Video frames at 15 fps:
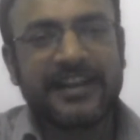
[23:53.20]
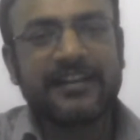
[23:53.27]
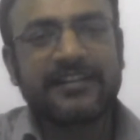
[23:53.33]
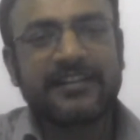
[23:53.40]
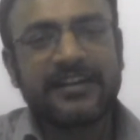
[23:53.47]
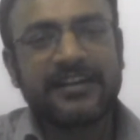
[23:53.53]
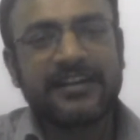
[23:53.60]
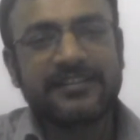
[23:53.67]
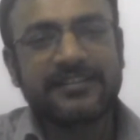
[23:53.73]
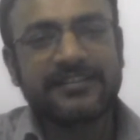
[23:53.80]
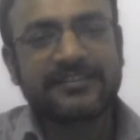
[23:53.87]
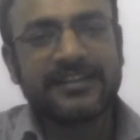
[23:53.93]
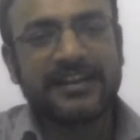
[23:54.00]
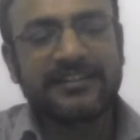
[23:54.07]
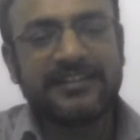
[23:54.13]
data
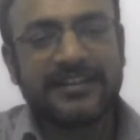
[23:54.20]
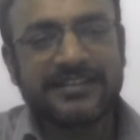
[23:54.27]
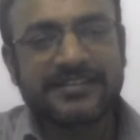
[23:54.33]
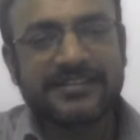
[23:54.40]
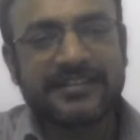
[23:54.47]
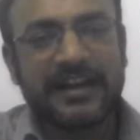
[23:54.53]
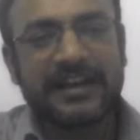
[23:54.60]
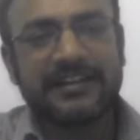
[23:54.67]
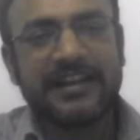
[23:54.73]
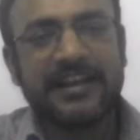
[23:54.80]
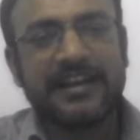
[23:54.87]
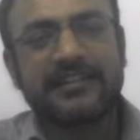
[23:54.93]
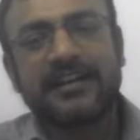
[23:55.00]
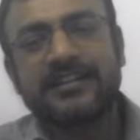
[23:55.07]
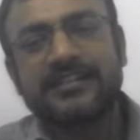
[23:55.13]
scientist, and
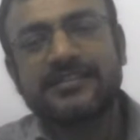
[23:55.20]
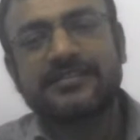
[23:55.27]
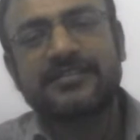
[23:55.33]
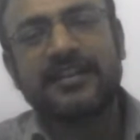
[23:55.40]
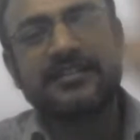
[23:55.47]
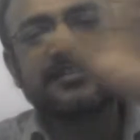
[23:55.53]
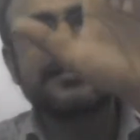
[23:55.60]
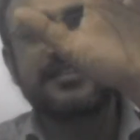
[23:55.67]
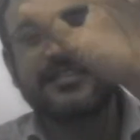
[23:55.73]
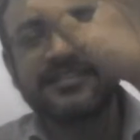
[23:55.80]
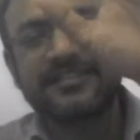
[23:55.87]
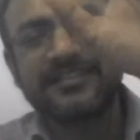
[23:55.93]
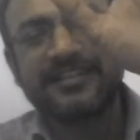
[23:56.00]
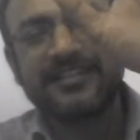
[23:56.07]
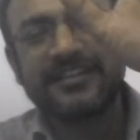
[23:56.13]
data structure.
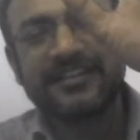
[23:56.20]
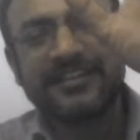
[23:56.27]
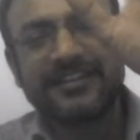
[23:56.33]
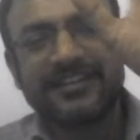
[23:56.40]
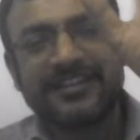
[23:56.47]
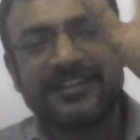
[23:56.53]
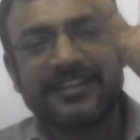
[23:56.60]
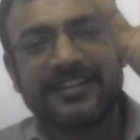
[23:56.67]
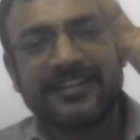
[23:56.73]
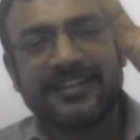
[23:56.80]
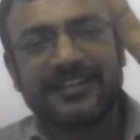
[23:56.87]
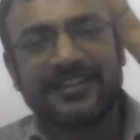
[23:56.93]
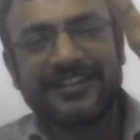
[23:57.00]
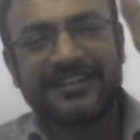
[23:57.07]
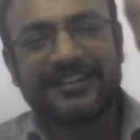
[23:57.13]

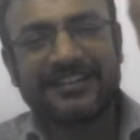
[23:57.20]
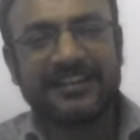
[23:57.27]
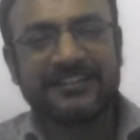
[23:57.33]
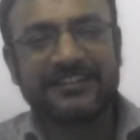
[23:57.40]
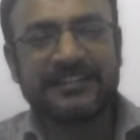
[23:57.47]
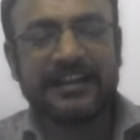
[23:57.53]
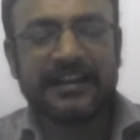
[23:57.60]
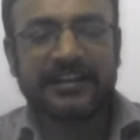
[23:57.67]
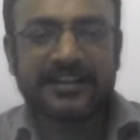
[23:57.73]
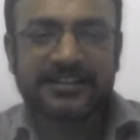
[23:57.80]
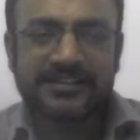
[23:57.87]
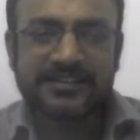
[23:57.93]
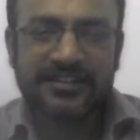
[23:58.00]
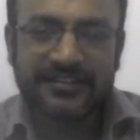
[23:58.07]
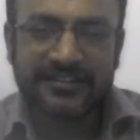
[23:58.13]
Okay, data
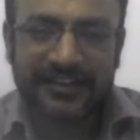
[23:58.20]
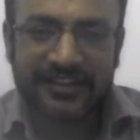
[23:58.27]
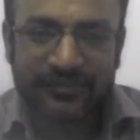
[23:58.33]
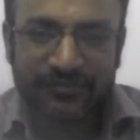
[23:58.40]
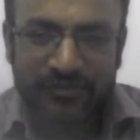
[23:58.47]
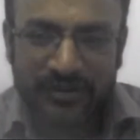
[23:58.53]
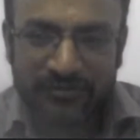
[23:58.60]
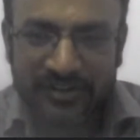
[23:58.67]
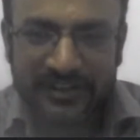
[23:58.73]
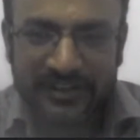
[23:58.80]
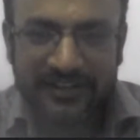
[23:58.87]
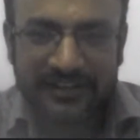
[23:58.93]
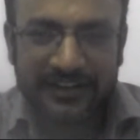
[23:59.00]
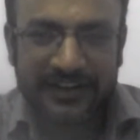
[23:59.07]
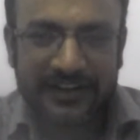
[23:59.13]
structure is one
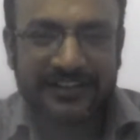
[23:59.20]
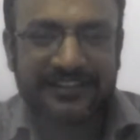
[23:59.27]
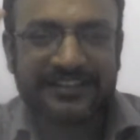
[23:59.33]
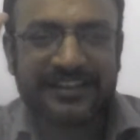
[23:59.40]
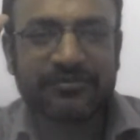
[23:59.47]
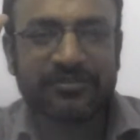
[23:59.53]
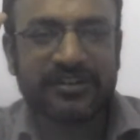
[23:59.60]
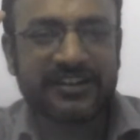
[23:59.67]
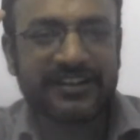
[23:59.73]
word, another word